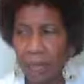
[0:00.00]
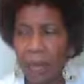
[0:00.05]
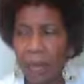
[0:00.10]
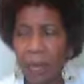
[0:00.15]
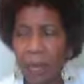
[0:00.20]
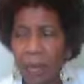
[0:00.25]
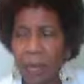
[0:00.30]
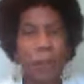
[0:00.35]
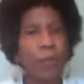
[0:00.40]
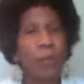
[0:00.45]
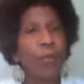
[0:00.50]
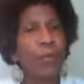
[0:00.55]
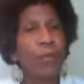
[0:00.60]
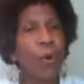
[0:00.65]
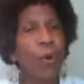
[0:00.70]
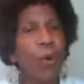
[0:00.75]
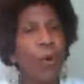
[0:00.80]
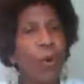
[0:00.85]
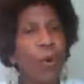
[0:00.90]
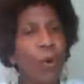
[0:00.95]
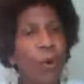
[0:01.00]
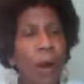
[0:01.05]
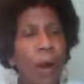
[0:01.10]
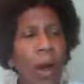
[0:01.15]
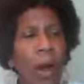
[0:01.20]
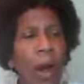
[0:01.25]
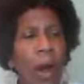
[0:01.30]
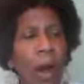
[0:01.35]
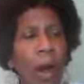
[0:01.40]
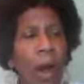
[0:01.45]
a lot of the members of
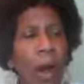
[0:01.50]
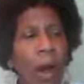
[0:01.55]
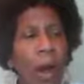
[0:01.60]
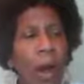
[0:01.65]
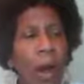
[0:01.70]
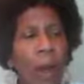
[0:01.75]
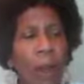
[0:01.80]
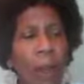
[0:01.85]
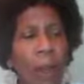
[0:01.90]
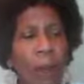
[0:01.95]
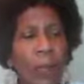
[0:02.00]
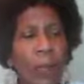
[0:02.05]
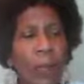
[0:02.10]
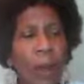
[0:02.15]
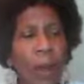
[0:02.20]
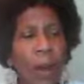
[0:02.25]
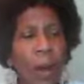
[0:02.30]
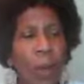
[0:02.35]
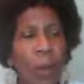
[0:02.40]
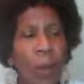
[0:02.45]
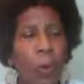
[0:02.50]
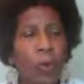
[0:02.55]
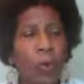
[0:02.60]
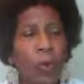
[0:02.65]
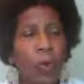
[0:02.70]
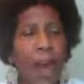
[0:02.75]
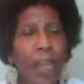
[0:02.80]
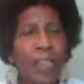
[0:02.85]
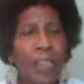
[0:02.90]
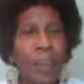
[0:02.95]
CORE
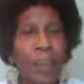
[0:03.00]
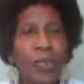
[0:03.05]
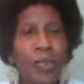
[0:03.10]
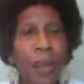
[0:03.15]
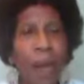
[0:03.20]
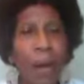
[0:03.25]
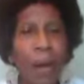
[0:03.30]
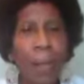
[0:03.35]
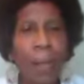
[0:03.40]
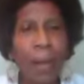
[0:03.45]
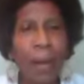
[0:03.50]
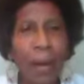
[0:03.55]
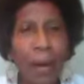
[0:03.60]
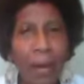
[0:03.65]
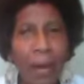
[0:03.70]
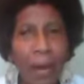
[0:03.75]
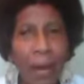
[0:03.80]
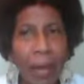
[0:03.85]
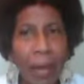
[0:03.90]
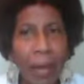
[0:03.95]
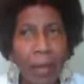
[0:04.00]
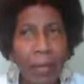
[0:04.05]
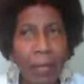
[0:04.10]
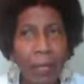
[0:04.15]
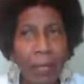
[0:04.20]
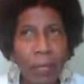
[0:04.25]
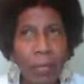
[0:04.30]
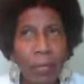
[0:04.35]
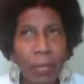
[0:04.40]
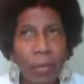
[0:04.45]
were trying to
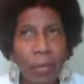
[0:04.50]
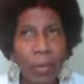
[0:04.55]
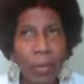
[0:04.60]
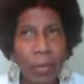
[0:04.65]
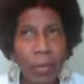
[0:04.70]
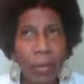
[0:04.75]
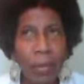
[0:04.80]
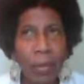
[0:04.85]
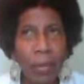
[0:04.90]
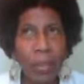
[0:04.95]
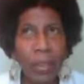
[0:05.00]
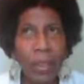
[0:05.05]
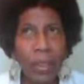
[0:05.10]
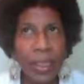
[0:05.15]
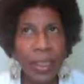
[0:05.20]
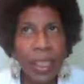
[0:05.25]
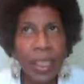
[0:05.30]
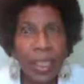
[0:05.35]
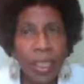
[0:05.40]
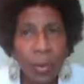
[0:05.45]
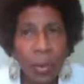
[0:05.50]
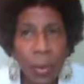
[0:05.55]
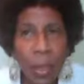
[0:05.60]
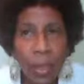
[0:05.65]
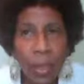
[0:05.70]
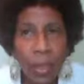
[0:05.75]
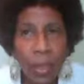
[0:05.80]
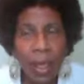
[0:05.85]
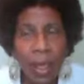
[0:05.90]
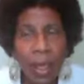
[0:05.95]
were dealing
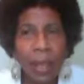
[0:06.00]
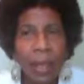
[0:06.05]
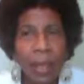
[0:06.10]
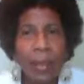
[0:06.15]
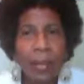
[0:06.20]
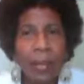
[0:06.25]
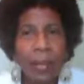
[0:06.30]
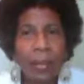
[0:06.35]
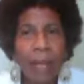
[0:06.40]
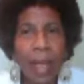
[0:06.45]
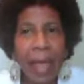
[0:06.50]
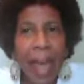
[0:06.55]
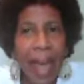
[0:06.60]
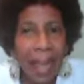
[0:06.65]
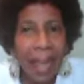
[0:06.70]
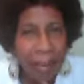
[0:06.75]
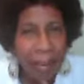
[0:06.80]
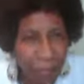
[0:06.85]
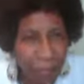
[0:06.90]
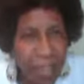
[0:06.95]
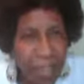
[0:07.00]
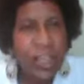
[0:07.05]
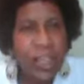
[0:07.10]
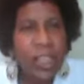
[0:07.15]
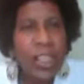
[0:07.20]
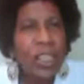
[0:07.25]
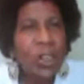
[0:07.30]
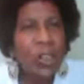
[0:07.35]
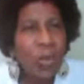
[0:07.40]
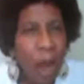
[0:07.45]
with
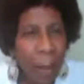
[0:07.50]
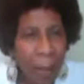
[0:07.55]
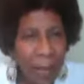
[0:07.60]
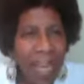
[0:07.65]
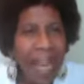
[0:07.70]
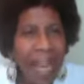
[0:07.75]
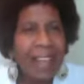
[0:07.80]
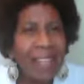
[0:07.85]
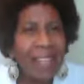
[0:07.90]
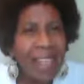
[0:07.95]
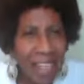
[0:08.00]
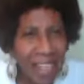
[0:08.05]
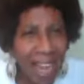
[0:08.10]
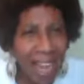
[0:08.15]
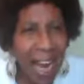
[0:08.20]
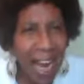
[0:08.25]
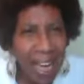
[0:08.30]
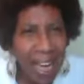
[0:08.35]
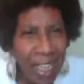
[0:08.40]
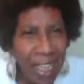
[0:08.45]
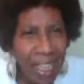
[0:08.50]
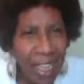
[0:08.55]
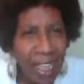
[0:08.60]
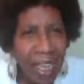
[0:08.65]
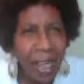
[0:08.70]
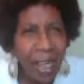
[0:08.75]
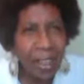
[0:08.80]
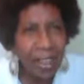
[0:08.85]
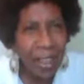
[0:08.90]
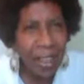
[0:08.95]
eventually dropping out of
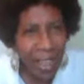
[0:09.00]
society,